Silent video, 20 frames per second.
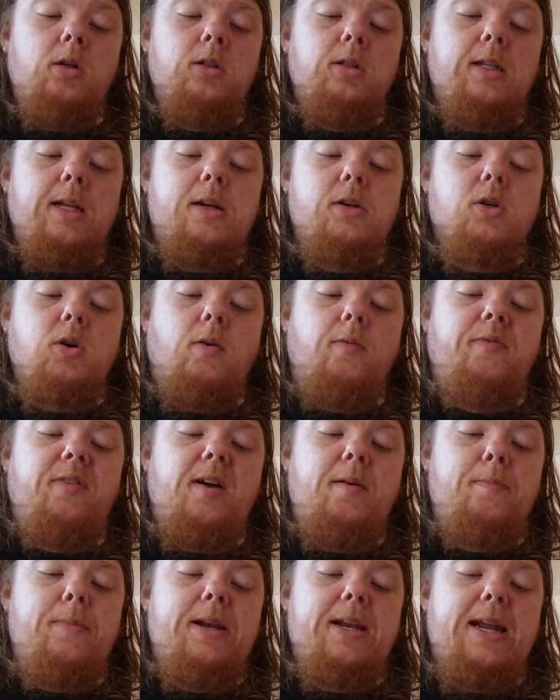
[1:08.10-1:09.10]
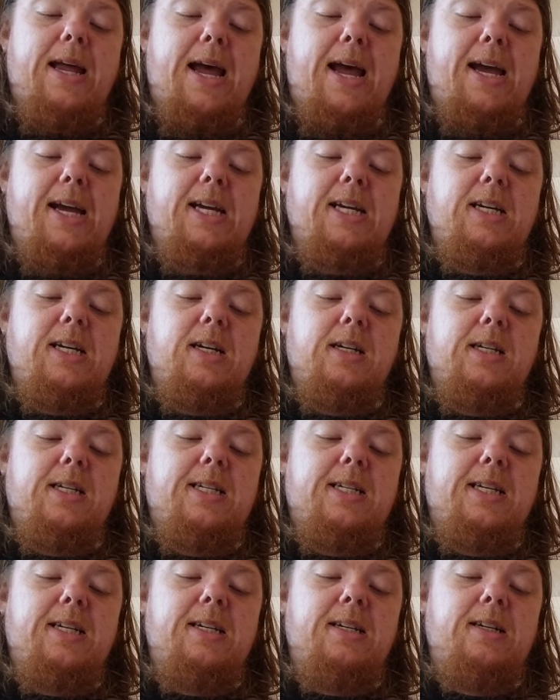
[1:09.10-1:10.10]
And they've got vitamin A,
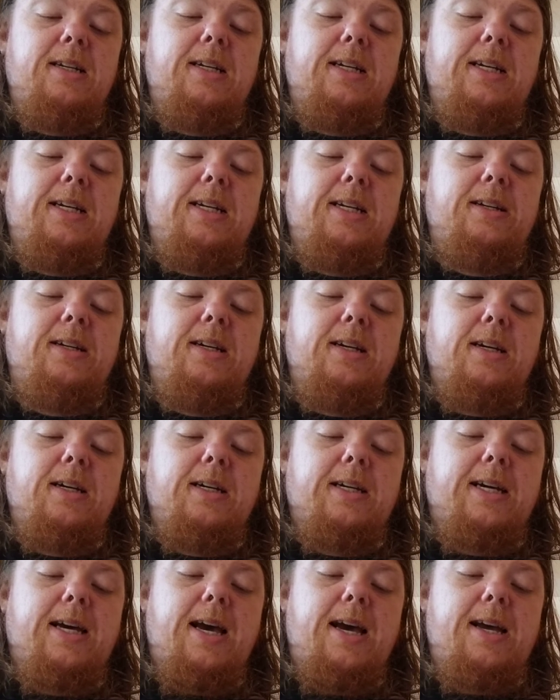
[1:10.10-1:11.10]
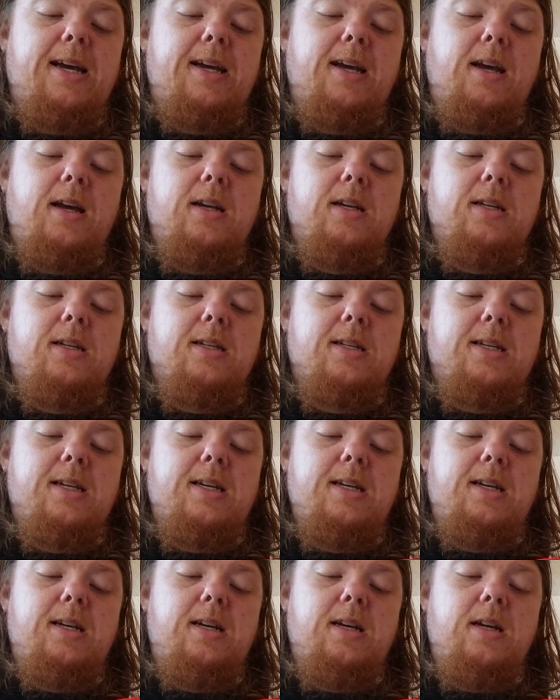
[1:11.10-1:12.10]
D, E, K,
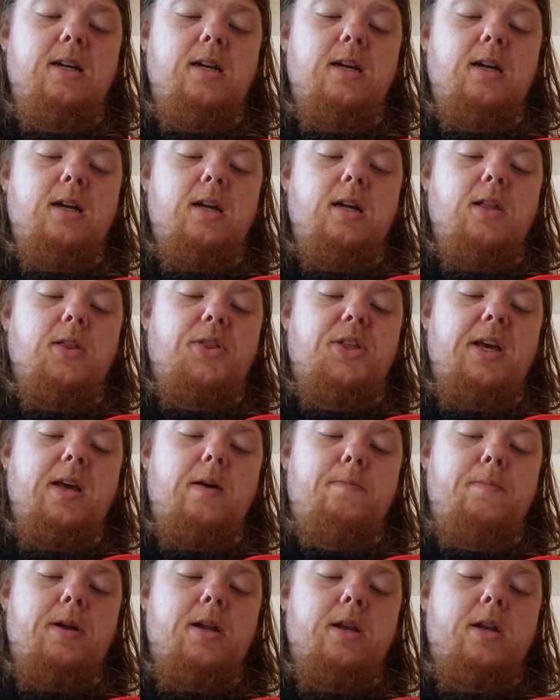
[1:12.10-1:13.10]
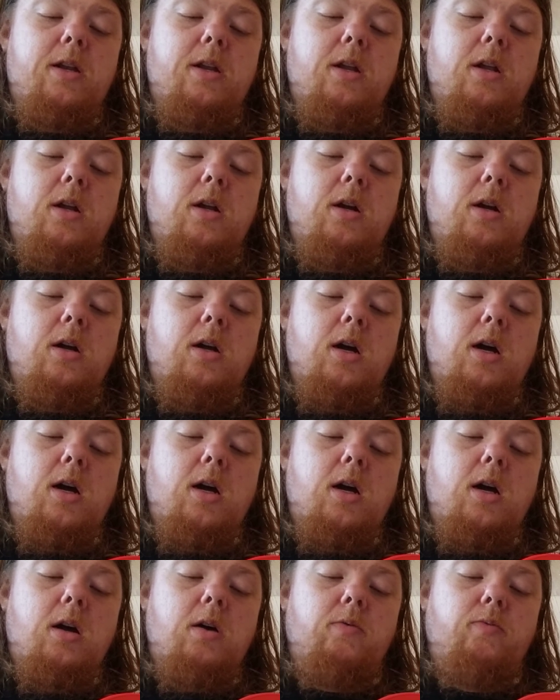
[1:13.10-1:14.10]
C, thiamine,
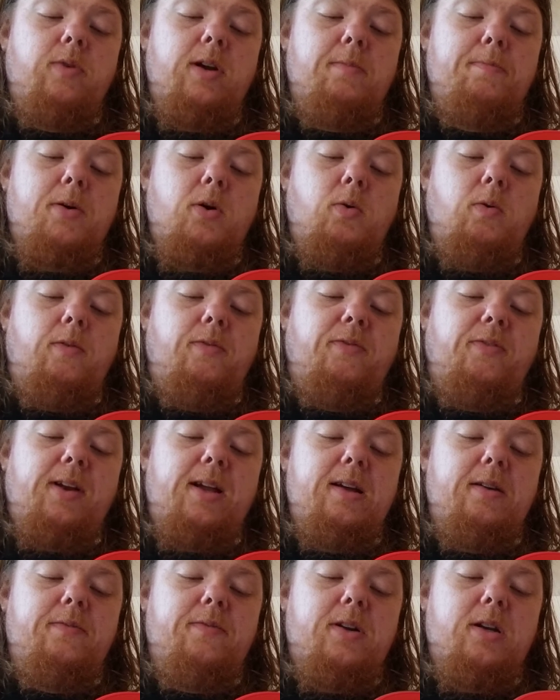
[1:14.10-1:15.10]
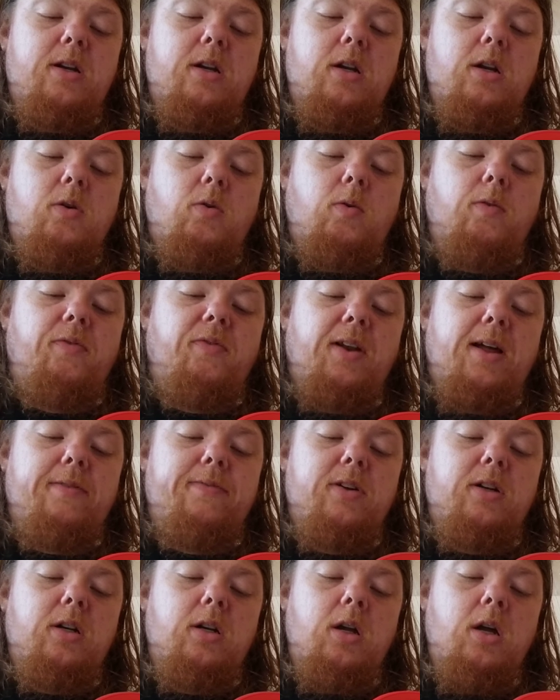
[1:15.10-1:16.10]
riboflavin or
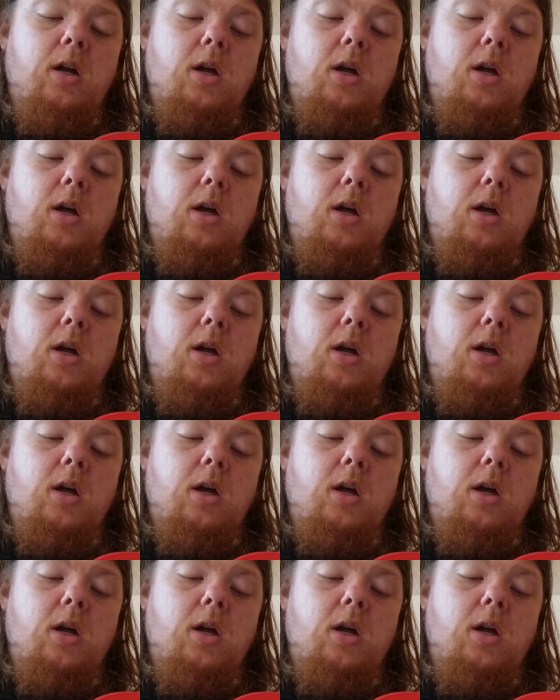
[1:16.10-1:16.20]
flavin,